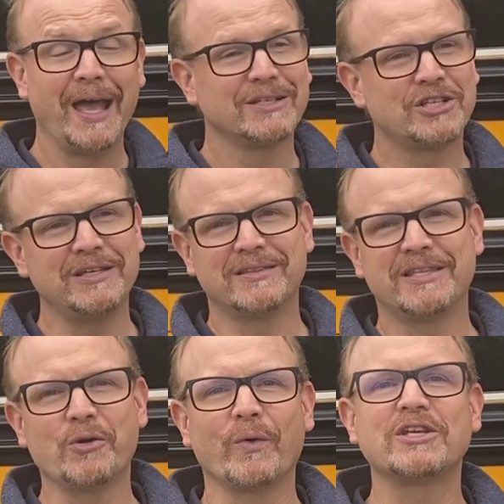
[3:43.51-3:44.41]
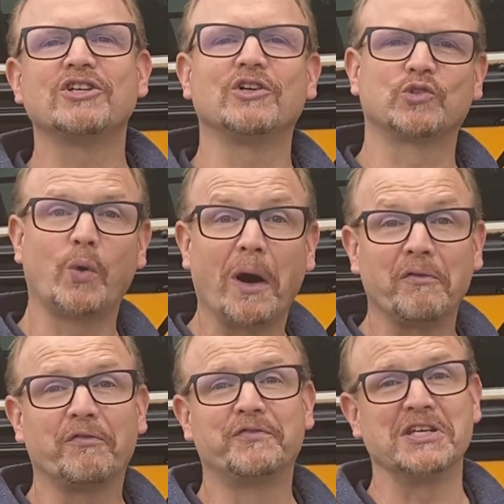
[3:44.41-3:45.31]
See, the original
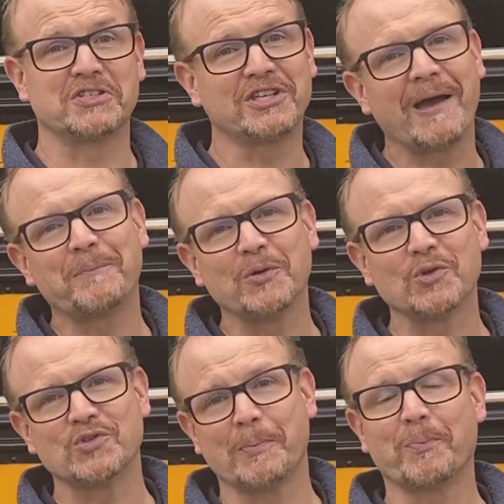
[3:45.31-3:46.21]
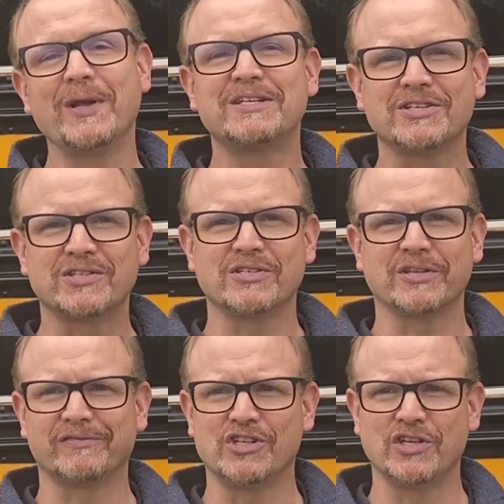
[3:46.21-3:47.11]
12 disciples, apprentices
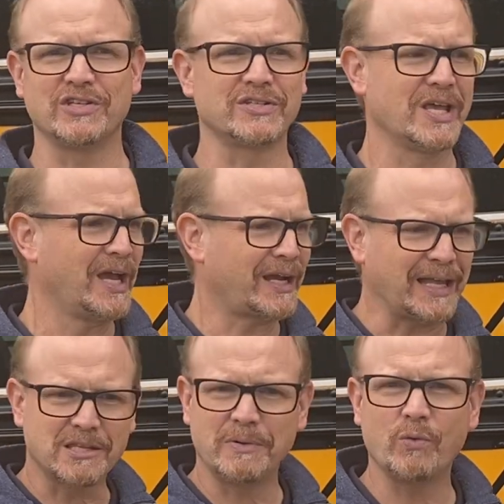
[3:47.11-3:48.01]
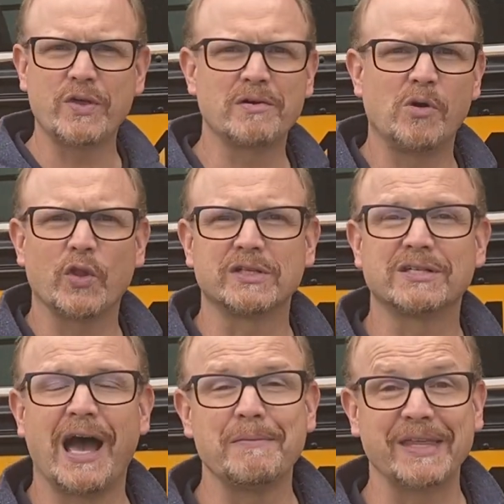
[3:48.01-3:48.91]
of Jesus, got to be with him all the time.